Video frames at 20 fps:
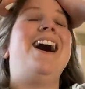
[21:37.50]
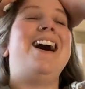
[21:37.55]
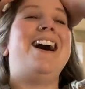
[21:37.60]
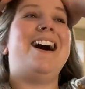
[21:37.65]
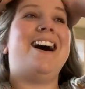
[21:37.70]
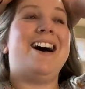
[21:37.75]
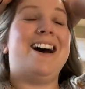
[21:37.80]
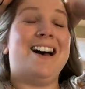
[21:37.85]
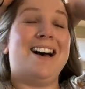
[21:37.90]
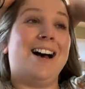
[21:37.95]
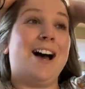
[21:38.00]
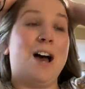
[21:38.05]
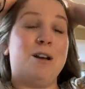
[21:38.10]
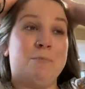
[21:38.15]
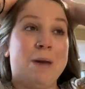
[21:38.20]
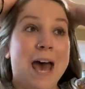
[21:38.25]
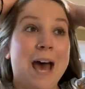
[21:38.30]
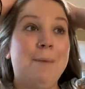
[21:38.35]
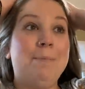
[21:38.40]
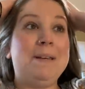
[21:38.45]

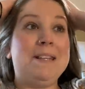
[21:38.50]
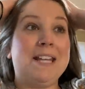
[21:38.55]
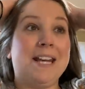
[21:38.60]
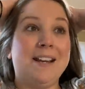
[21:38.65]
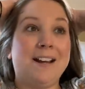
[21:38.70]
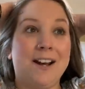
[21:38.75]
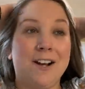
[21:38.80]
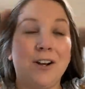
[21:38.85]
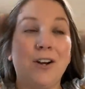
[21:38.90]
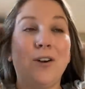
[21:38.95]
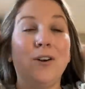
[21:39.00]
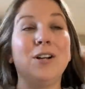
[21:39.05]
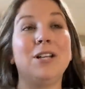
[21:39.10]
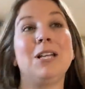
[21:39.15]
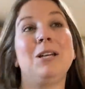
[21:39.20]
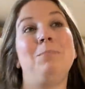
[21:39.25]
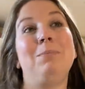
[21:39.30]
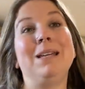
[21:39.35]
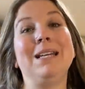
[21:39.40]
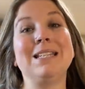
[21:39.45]
I'm happy that I got it
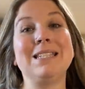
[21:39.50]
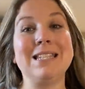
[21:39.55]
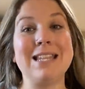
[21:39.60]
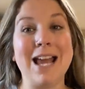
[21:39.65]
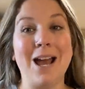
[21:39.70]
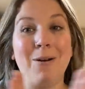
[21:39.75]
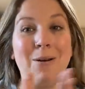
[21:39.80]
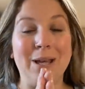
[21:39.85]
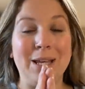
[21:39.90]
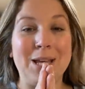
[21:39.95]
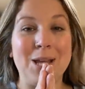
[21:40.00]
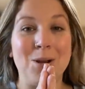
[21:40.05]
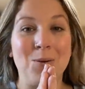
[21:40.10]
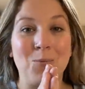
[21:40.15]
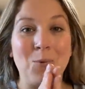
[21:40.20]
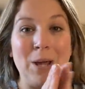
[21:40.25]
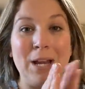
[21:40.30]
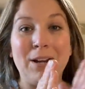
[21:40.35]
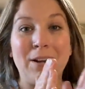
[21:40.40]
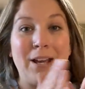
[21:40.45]
early because now I
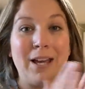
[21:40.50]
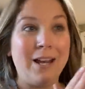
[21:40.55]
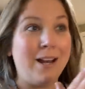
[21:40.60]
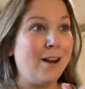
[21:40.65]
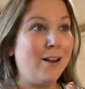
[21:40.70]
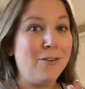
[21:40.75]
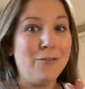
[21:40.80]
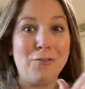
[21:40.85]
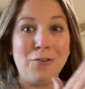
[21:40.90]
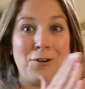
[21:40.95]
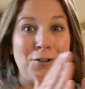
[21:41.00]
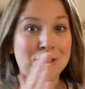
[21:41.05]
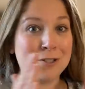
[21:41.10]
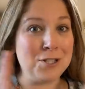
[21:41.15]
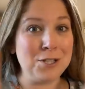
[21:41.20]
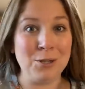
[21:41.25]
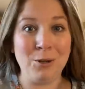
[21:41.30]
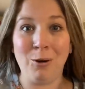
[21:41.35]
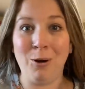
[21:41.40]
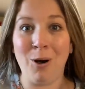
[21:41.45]
can wear it for
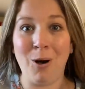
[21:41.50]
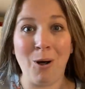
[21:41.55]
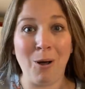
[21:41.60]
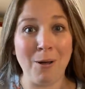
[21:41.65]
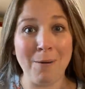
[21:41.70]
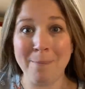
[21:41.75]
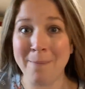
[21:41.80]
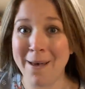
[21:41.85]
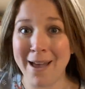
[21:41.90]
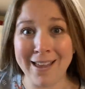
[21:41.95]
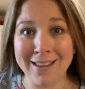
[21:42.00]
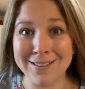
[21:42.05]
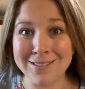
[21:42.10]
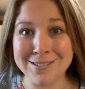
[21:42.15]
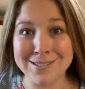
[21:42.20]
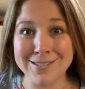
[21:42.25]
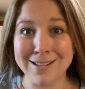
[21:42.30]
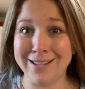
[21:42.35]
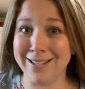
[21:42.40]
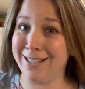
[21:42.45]
2 whole
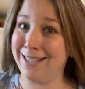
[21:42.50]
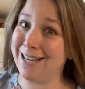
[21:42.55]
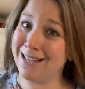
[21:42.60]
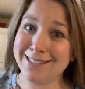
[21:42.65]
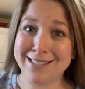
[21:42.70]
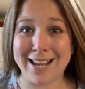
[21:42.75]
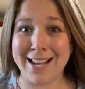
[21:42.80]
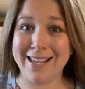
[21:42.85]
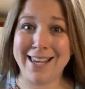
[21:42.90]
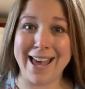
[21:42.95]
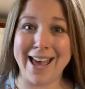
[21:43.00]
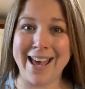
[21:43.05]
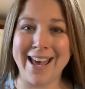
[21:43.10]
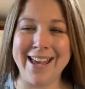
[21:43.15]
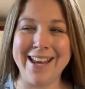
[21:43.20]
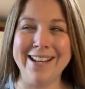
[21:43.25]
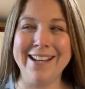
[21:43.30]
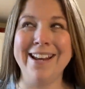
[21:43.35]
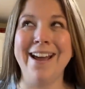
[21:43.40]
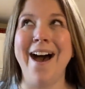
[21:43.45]
months. Yes, I
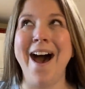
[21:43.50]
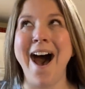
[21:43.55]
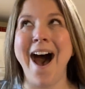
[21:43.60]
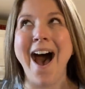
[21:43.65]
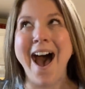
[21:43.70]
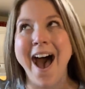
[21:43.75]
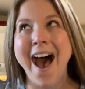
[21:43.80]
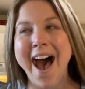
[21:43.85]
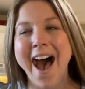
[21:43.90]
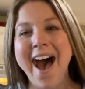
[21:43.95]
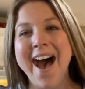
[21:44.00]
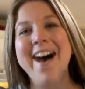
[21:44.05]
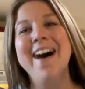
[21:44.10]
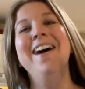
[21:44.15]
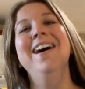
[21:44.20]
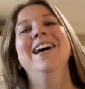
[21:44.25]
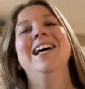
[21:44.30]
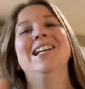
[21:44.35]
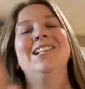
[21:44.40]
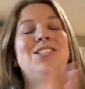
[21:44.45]
can.
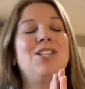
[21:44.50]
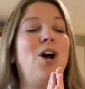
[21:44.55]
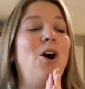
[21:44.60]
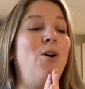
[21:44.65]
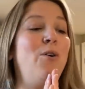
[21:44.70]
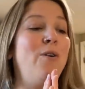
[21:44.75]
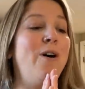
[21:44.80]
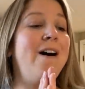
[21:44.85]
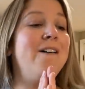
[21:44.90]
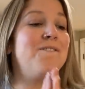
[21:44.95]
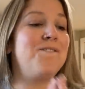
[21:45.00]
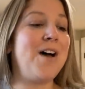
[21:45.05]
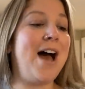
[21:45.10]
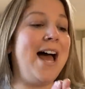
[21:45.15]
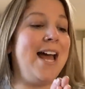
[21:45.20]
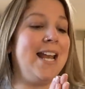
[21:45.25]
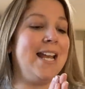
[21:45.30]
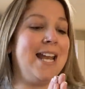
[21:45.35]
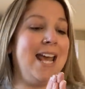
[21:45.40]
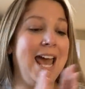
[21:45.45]
So
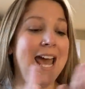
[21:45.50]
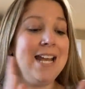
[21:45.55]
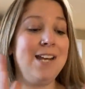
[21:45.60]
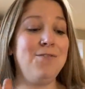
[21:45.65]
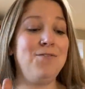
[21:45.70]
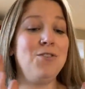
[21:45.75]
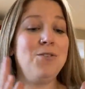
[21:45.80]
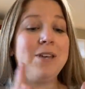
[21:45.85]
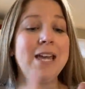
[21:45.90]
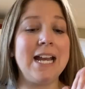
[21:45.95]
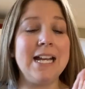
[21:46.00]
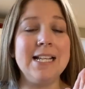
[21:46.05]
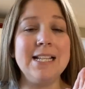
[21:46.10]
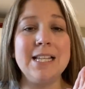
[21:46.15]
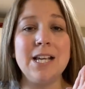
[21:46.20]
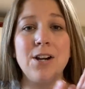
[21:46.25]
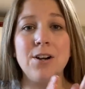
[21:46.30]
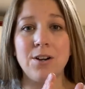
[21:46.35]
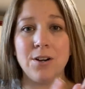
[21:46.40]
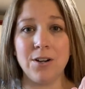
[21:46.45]
fun. And if you get in
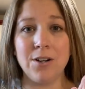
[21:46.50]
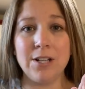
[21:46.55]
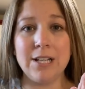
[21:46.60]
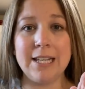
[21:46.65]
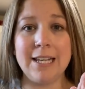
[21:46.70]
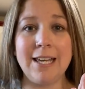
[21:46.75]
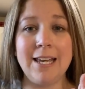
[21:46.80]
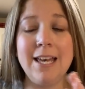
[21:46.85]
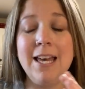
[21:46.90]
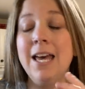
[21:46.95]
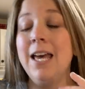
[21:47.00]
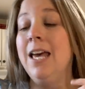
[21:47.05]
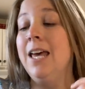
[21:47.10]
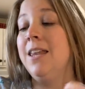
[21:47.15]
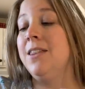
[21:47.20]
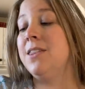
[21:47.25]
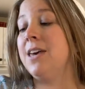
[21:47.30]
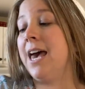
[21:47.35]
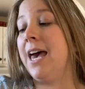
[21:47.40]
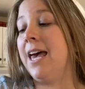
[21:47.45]
there early,
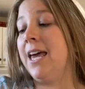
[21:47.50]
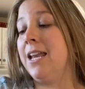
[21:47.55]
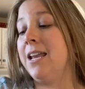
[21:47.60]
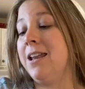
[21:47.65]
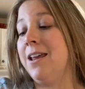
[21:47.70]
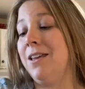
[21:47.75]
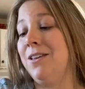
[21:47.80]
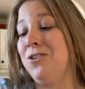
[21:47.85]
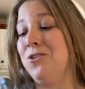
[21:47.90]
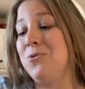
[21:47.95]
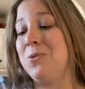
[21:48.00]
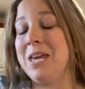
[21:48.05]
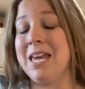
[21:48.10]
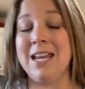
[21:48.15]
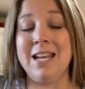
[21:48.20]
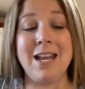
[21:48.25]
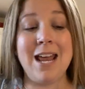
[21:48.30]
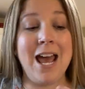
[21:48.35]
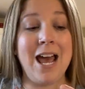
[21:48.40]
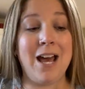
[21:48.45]
then you
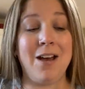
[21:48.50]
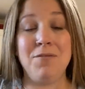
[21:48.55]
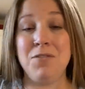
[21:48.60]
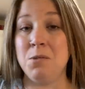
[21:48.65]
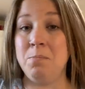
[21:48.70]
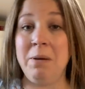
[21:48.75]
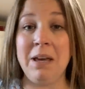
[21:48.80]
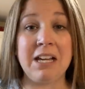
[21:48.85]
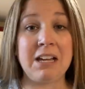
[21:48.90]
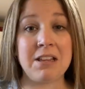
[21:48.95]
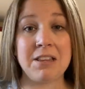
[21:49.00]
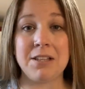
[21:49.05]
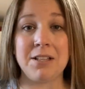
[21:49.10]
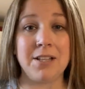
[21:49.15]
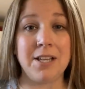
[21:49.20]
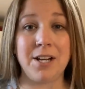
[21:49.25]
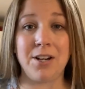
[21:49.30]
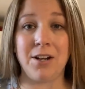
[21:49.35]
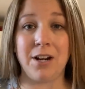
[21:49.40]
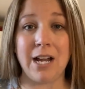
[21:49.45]
can have the pick of the
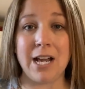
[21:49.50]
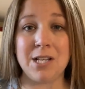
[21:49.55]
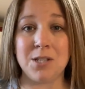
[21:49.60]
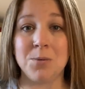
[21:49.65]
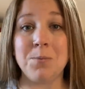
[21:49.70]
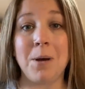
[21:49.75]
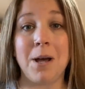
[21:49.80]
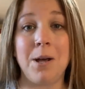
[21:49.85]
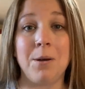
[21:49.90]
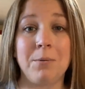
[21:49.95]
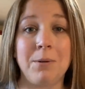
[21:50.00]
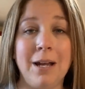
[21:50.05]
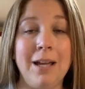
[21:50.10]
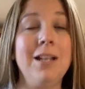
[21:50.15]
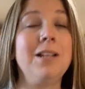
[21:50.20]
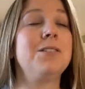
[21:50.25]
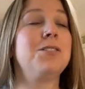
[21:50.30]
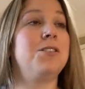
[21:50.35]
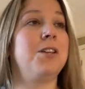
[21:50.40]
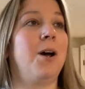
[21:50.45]
litter as well,
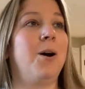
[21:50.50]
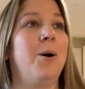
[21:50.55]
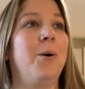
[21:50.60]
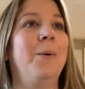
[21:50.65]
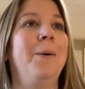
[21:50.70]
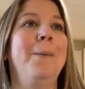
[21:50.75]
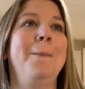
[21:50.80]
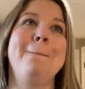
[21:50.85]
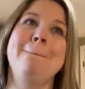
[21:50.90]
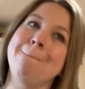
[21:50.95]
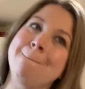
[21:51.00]
right? So